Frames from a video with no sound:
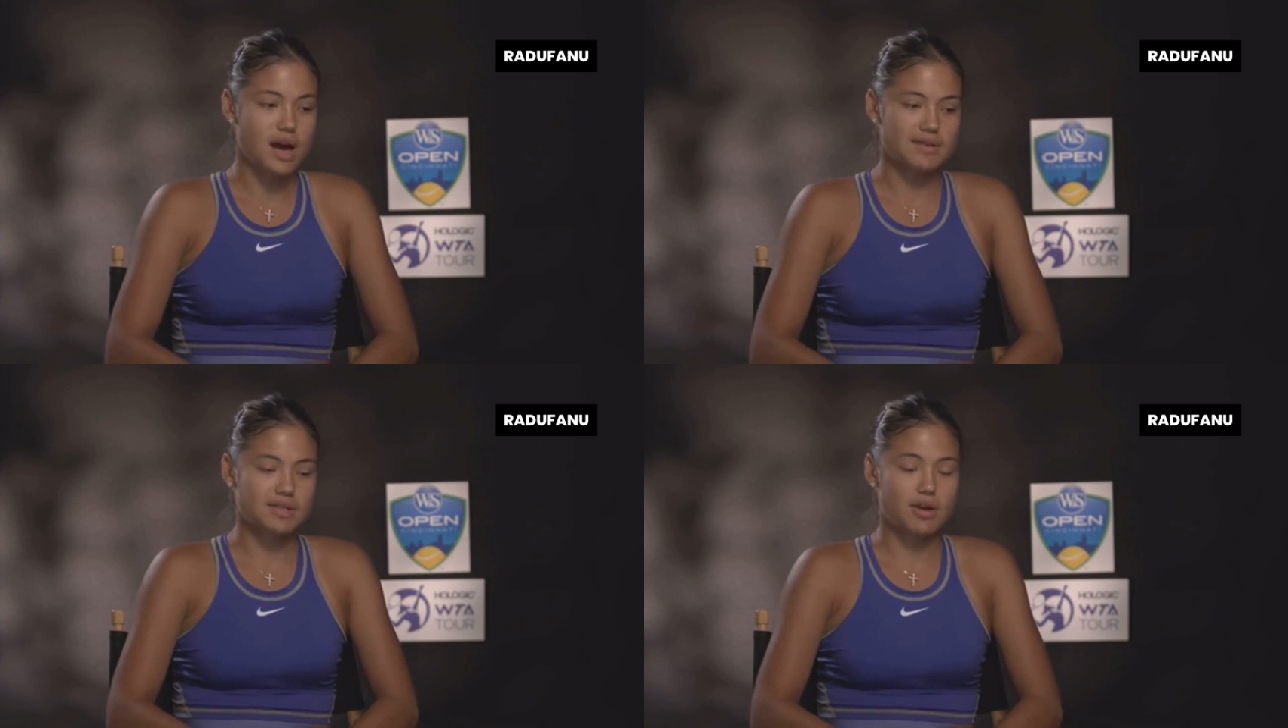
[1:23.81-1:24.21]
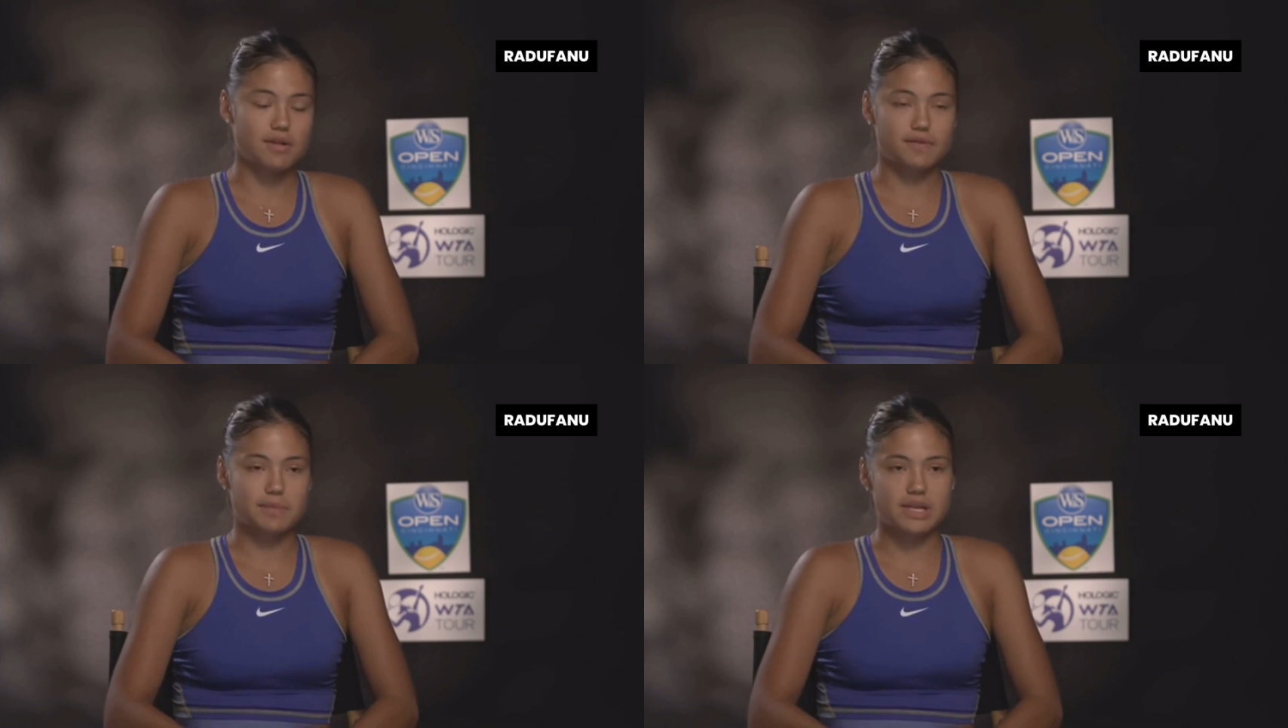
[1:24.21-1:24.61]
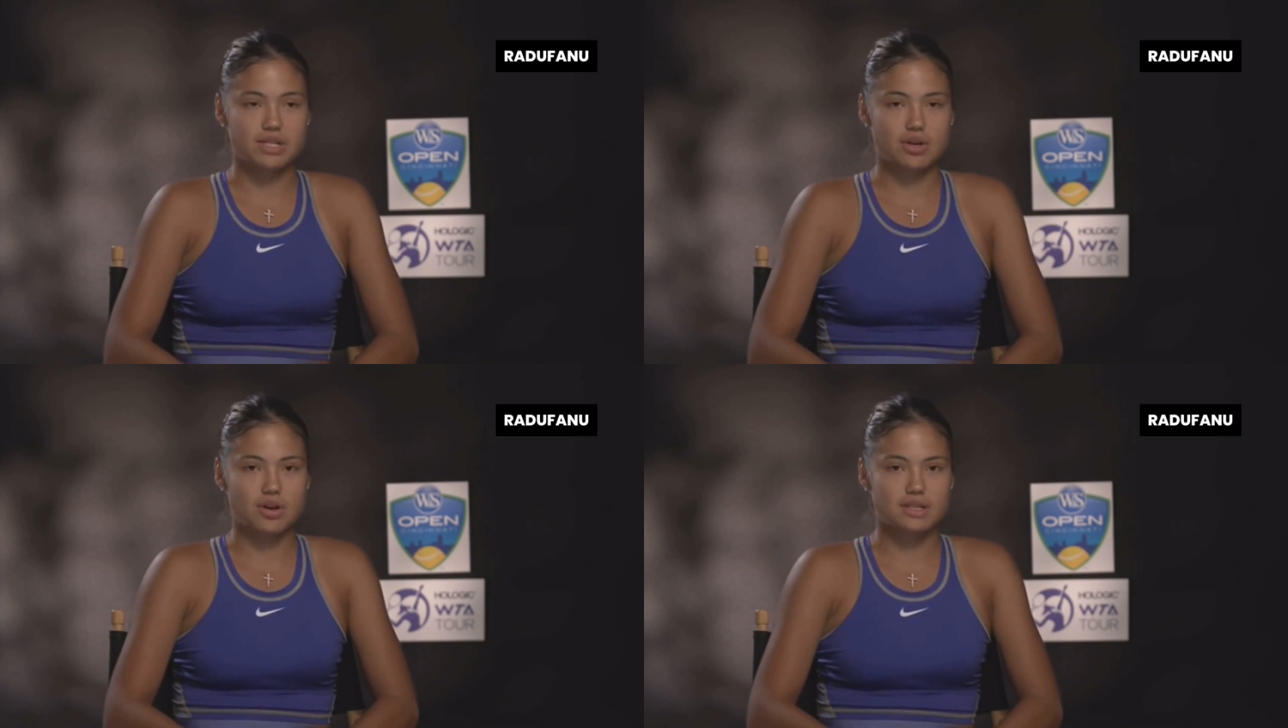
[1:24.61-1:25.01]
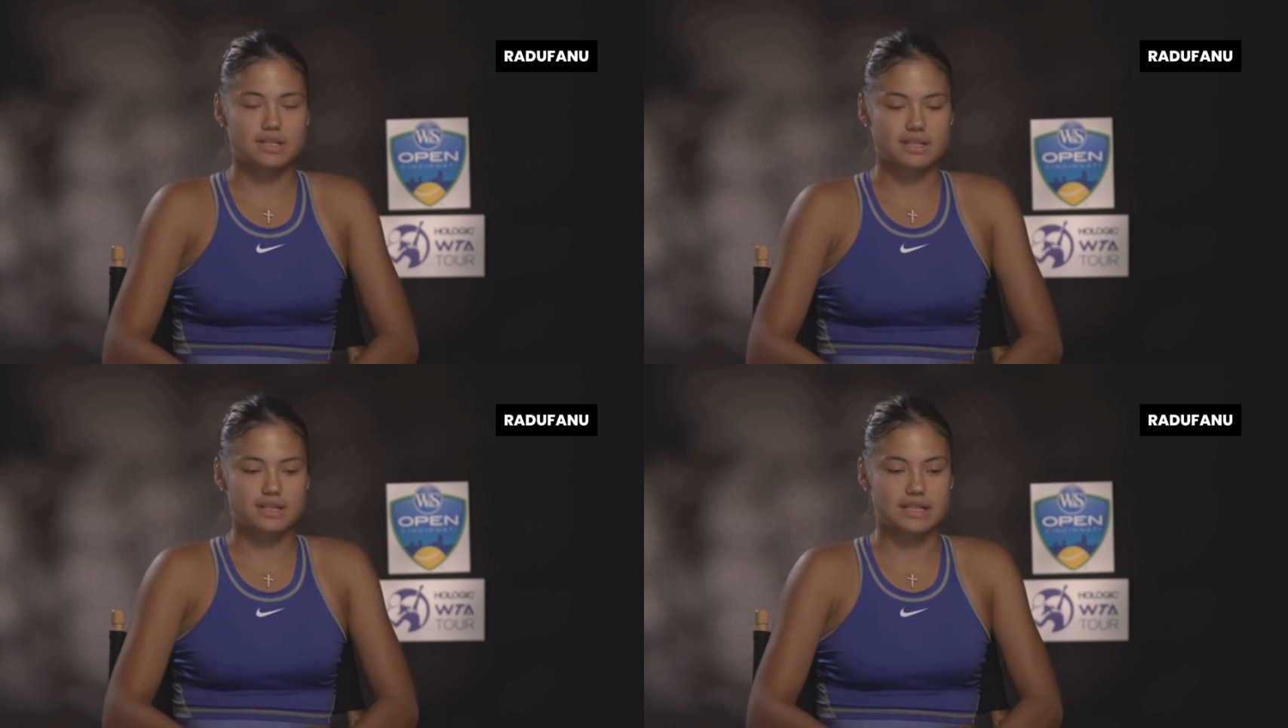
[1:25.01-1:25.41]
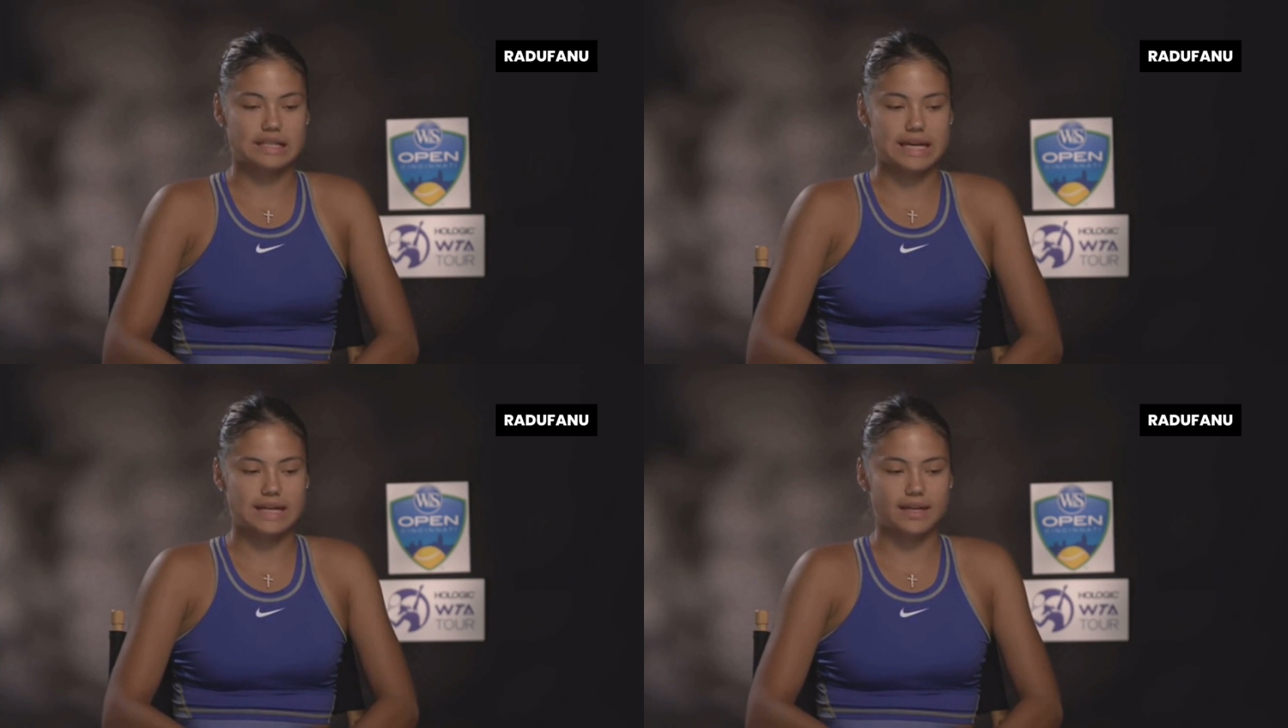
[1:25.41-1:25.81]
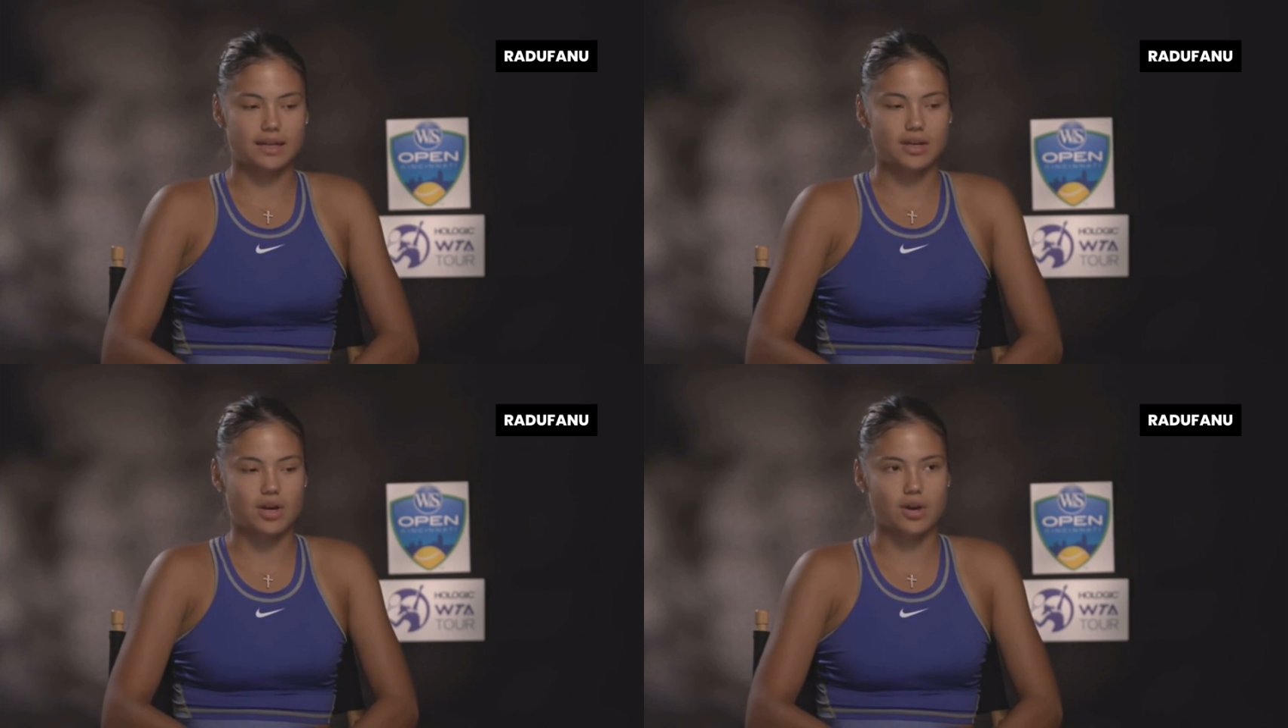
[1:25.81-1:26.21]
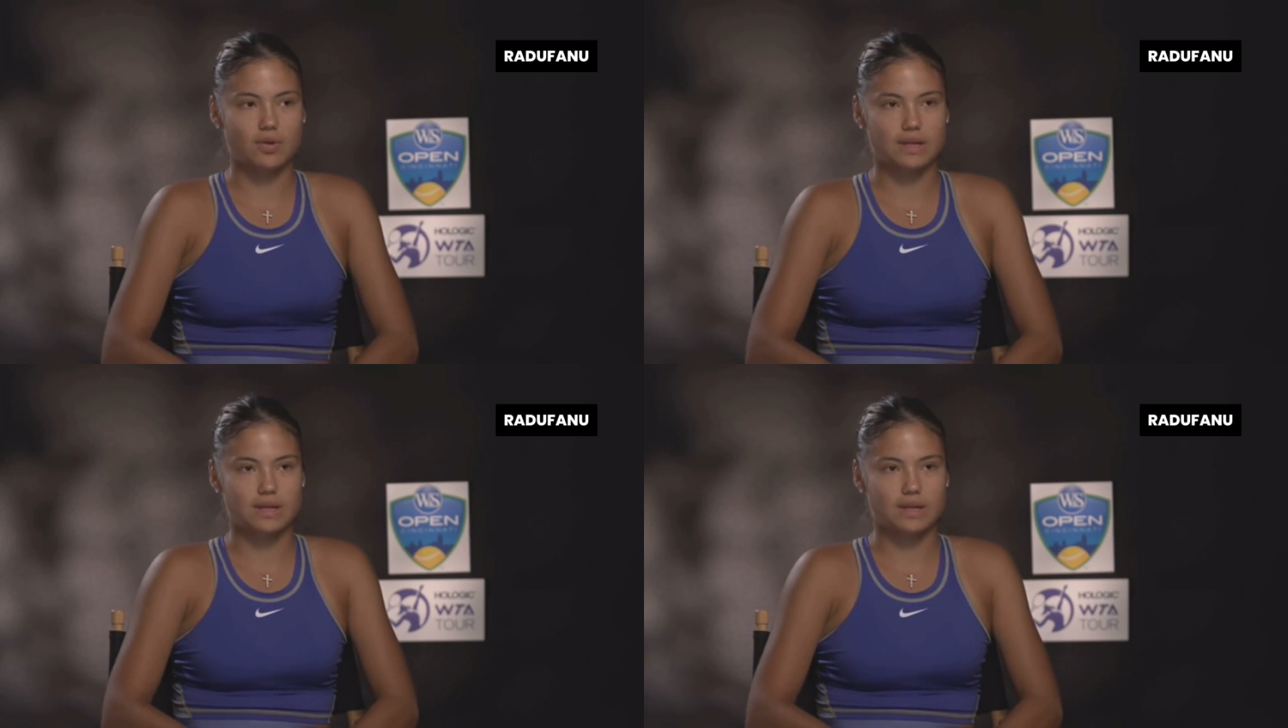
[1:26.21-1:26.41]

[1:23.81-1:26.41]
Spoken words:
I was going for my shots and letting it go,